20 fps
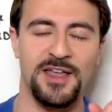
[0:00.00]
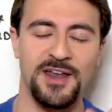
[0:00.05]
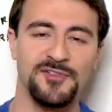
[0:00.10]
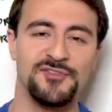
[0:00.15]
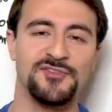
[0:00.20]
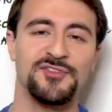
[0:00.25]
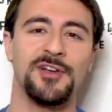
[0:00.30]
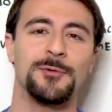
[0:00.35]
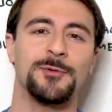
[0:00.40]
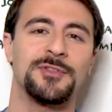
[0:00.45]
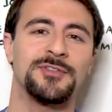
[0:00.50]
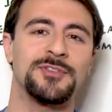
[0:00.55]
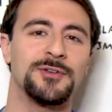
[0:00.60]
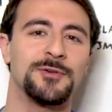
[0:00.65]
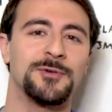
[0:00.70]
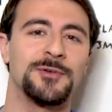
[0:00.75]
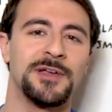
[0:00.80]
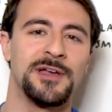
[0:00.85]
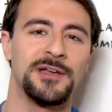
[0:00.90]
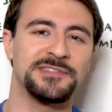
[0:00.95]
and I'll share with
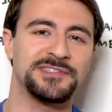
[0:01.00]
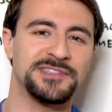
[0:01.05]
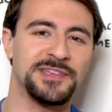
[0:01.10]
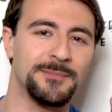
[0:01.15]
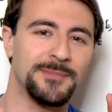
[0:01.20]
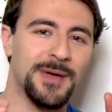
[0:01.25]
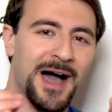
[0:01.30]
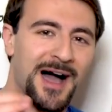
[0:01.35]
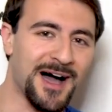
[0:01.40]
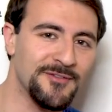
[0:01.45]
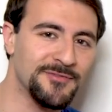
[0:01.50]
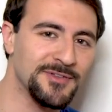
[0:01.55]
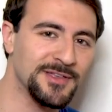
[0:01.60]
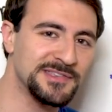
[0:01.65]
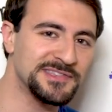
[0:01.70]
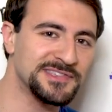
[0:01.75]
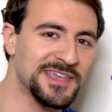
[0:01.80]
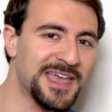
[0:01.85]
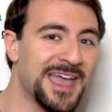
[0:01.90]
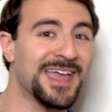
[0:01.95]
you some obvious
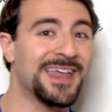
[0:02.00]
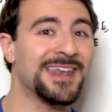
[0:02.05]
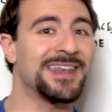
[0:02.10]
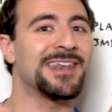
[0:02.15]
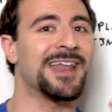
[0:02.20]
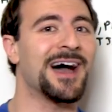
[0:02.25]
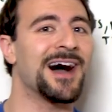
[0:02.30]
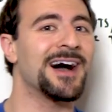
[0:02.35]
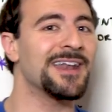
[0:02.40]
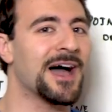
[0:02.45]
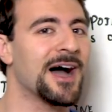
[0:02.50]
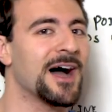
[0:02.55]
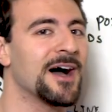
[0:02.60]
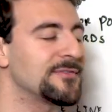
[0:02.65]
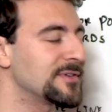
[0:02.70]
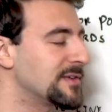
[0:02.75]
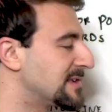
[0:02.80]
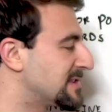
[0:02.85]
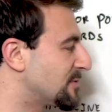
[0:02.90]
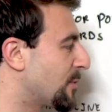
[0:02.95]
and
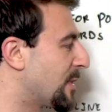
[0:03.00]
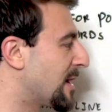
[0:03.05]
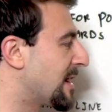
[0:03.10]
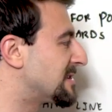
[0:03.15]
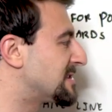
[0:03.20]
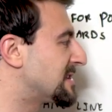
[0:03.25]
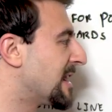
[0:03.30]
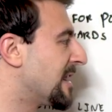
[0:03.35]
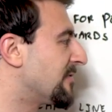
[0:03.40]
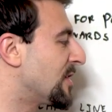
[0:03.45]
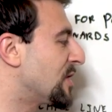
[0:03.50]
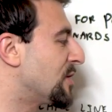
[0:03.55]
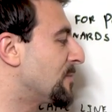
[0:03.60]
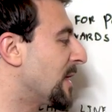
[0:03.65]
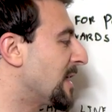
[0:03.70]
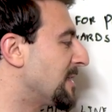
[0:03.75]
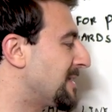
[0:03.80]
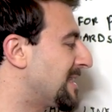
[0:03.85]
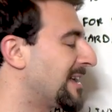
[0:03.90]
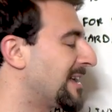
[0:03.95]
non-obvious ways that you might